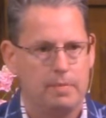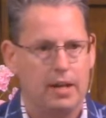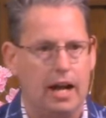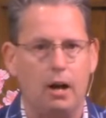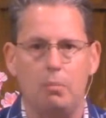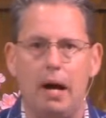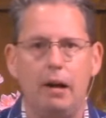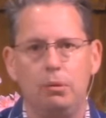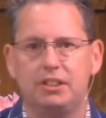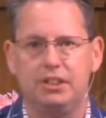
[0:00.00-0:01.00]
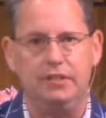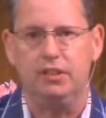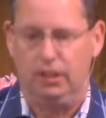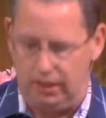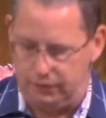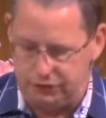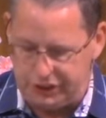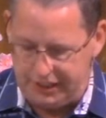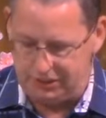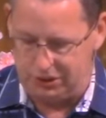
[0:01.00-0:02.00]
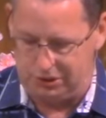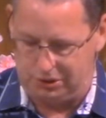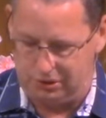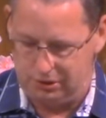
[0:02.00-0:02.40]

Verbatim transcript: How am I receiving the love of Jesus?